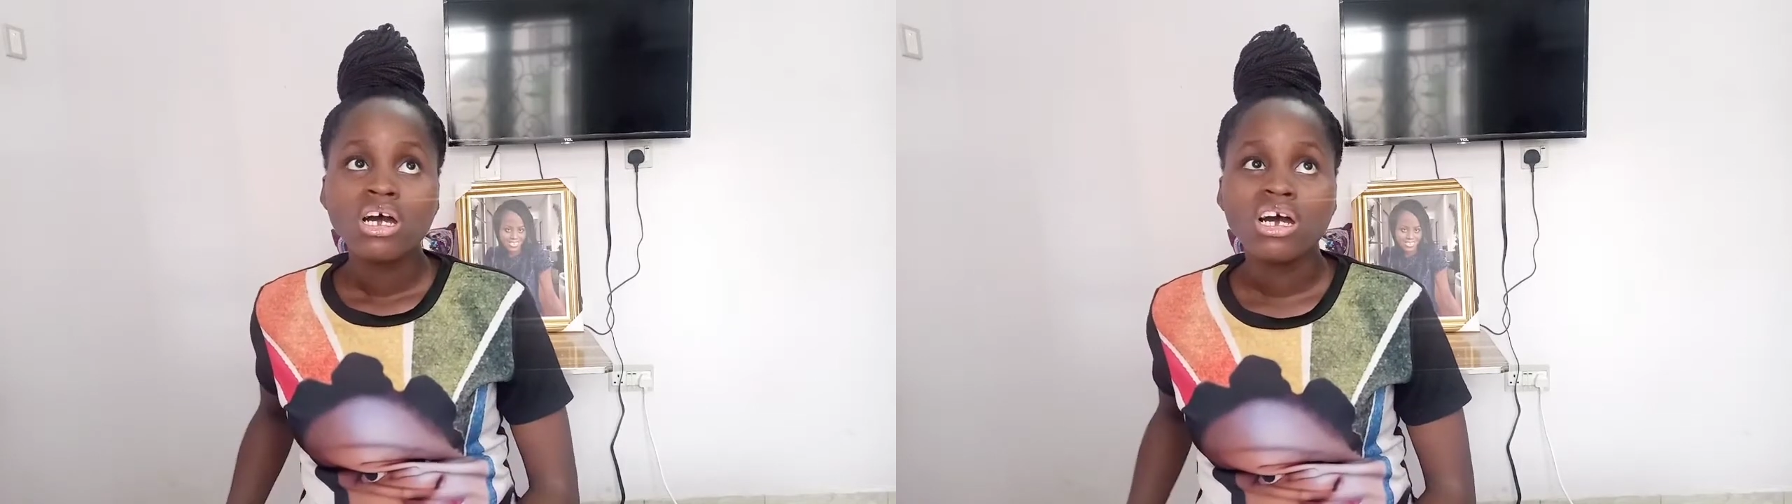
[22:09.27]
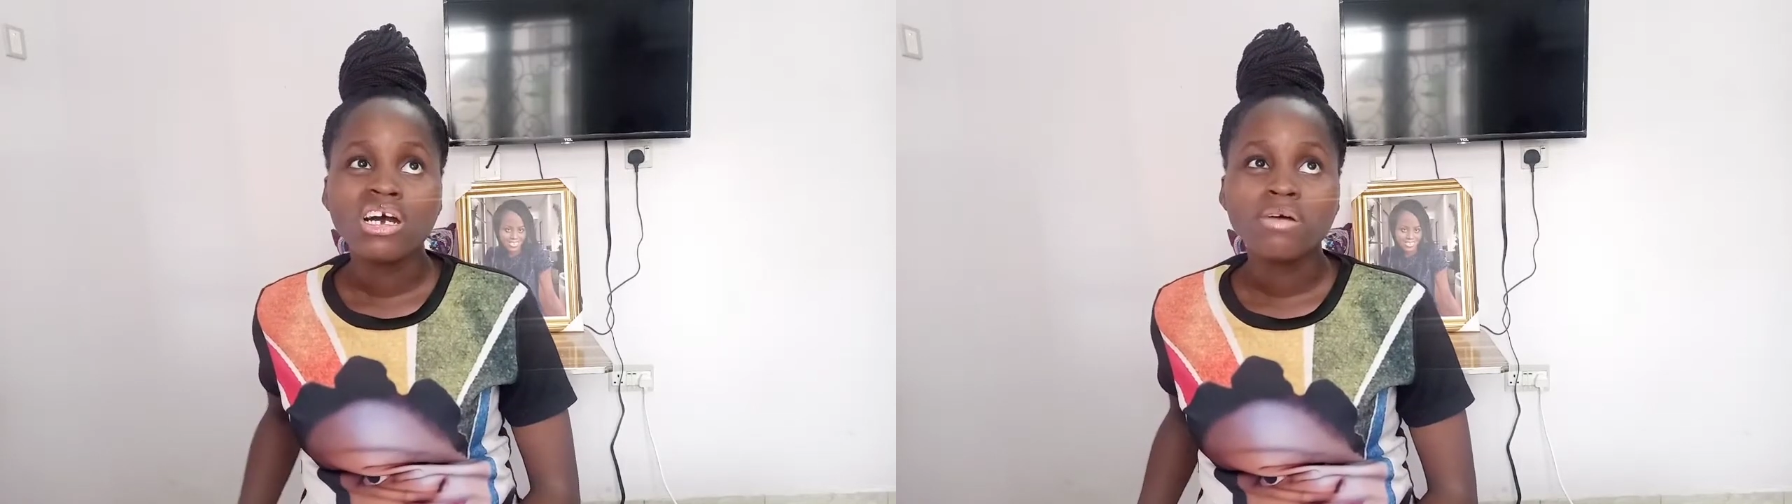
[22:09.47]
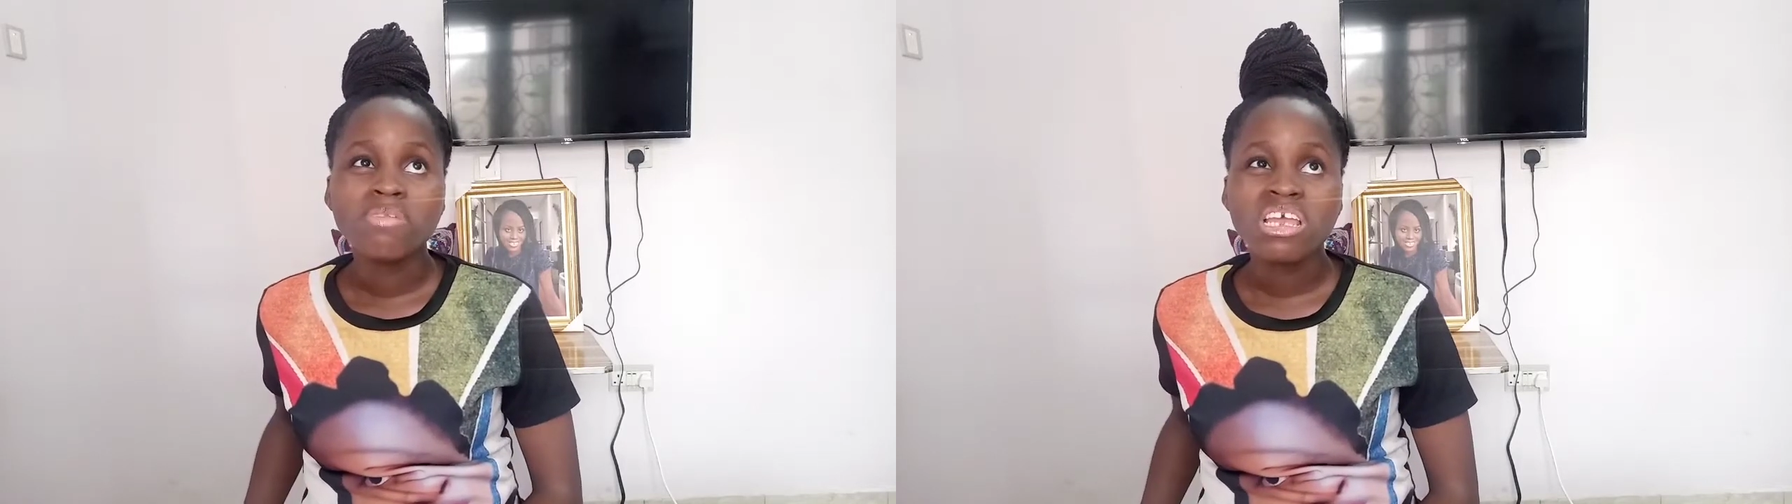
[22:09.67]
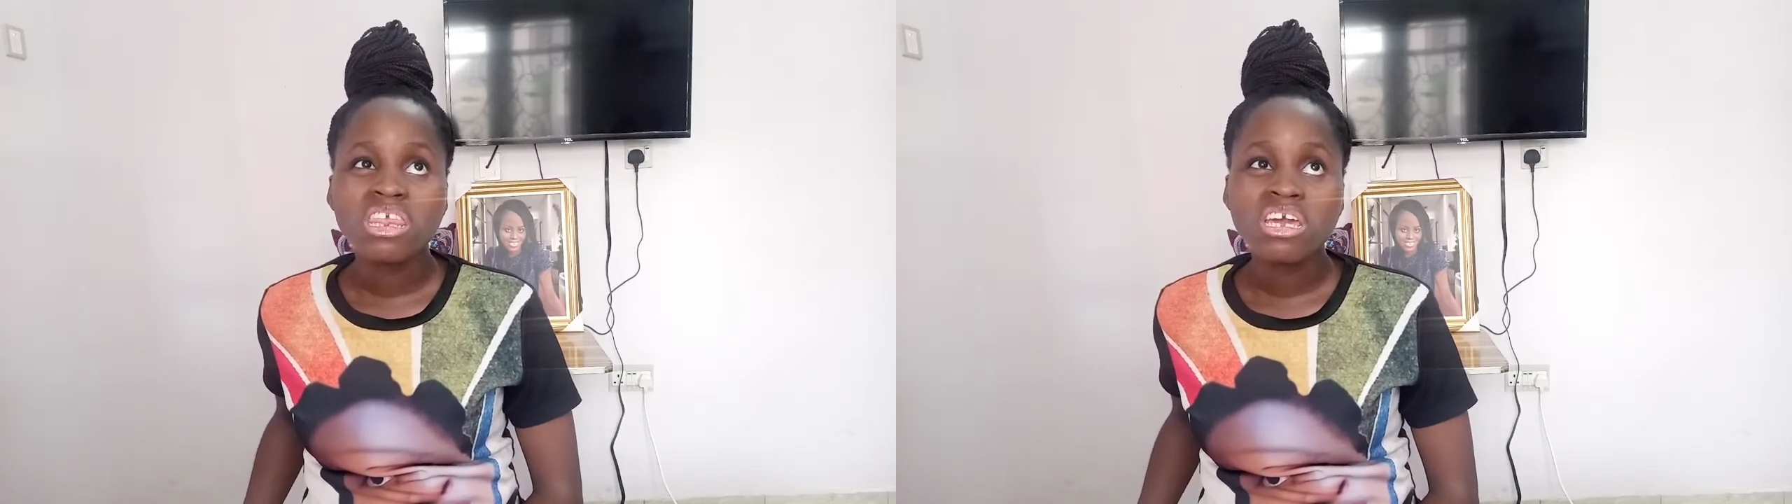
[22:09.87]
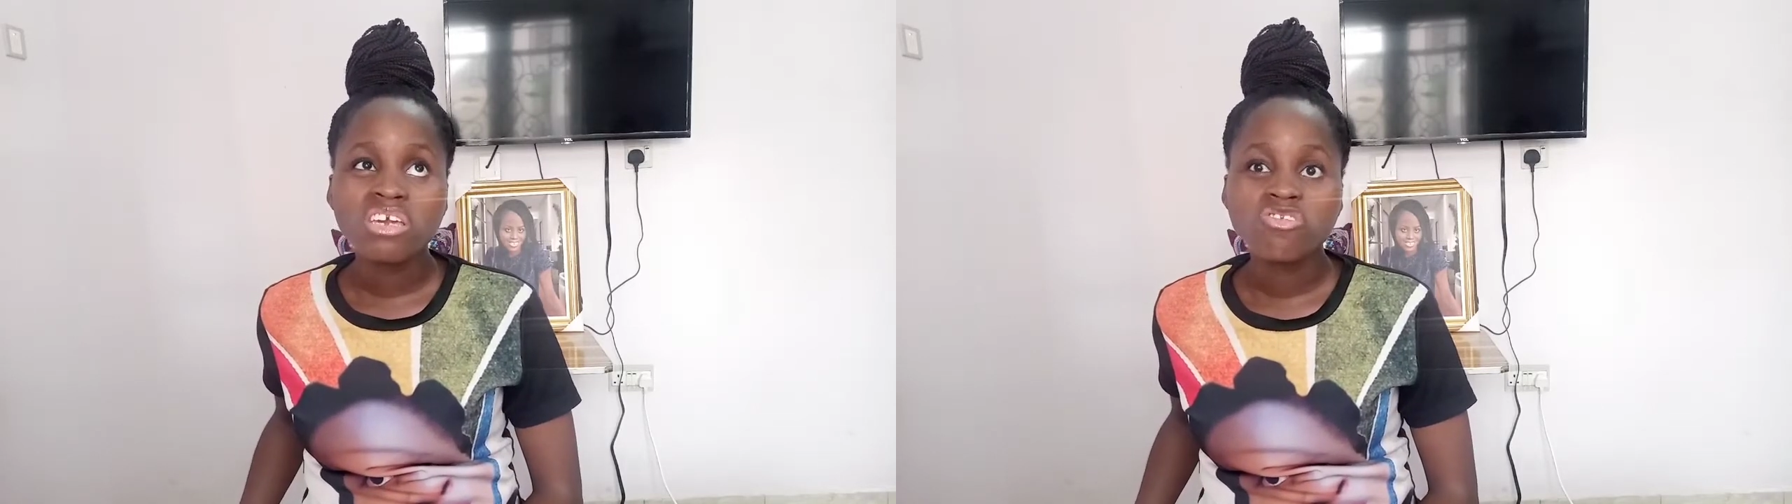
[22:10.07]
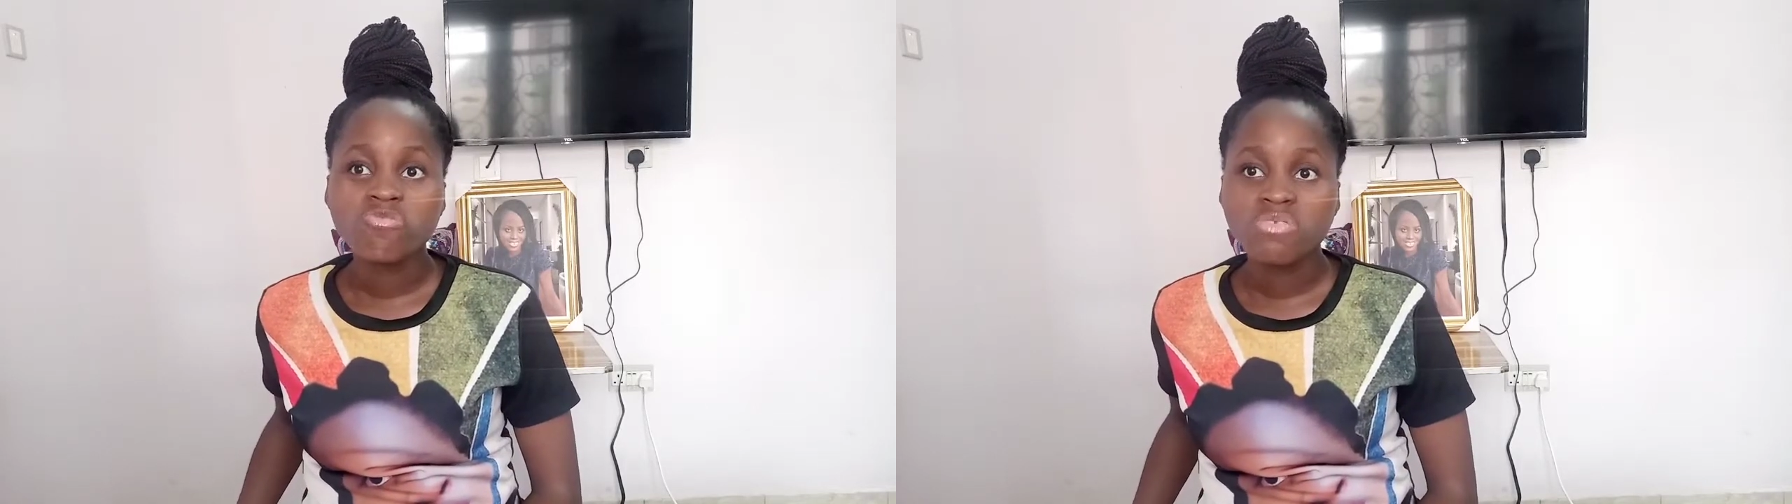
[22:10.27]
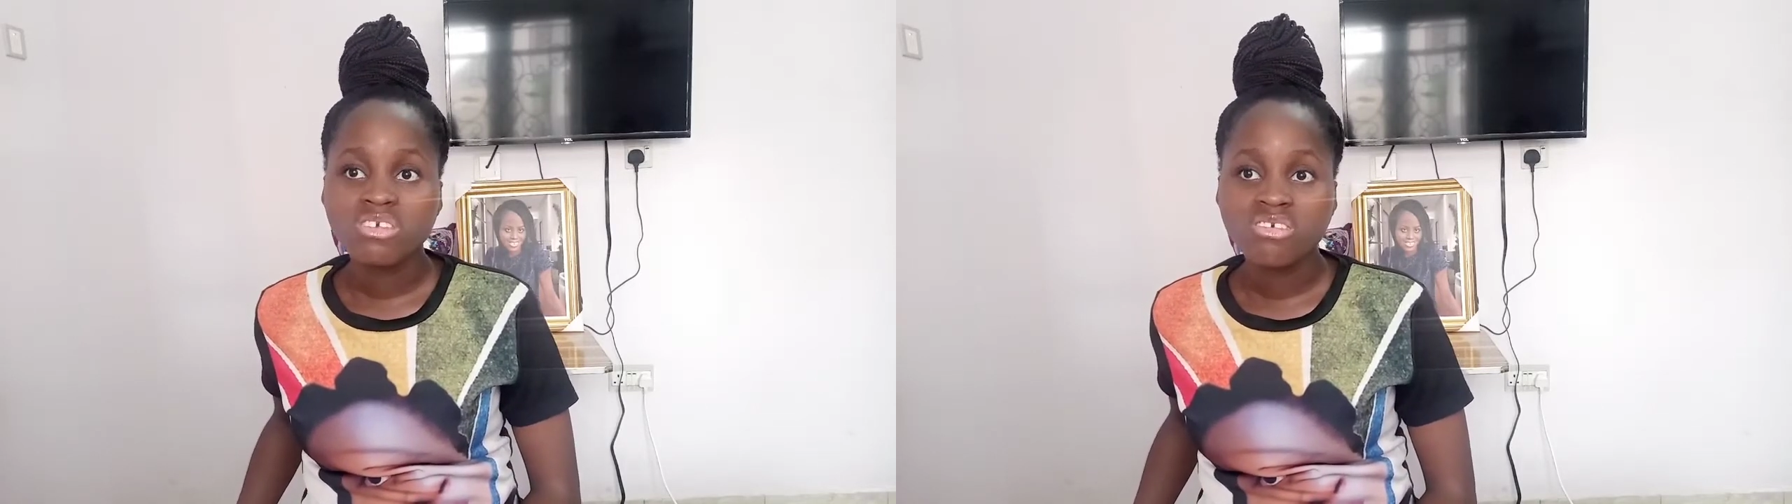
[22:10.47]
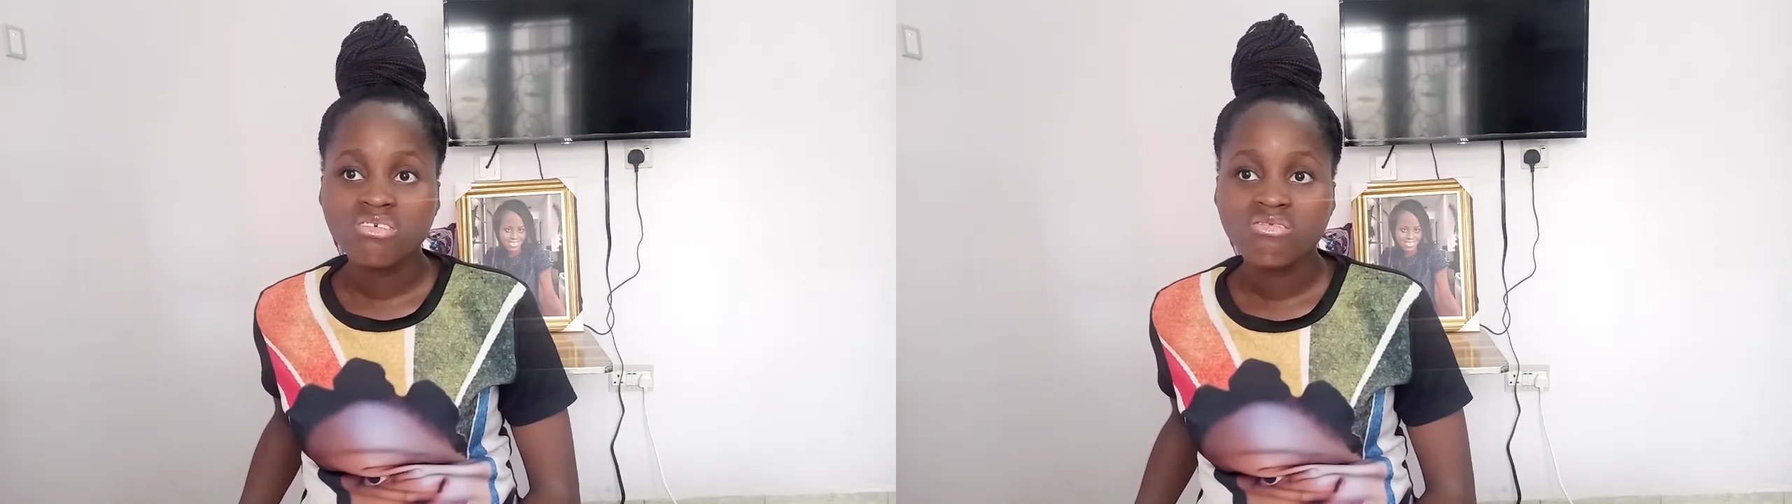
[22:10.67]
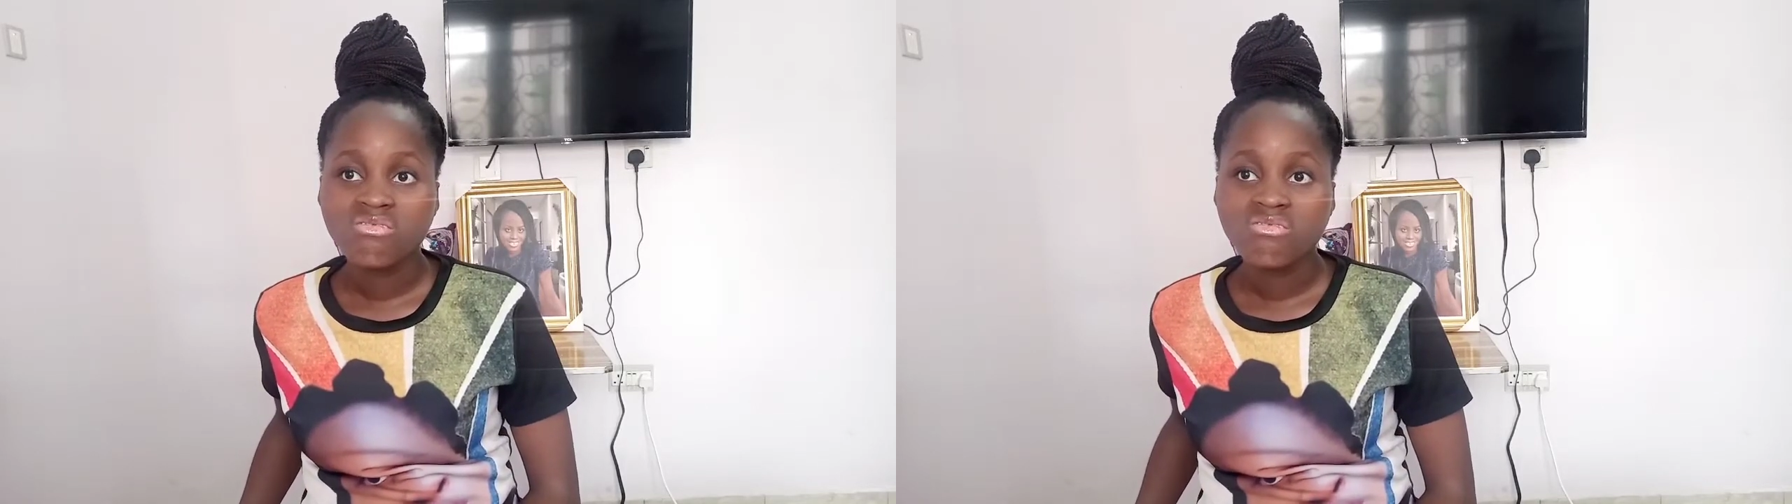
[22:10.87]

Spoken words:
I think it should be